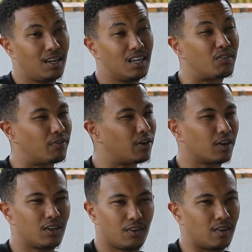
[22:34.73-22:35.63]
He's very
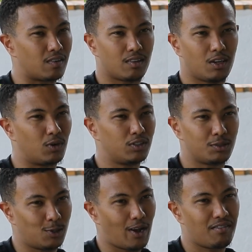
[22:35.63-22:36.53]
curious. He wants
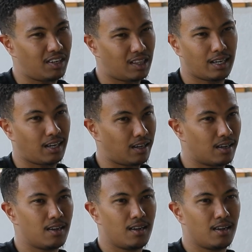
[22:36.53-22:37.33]
to know everything.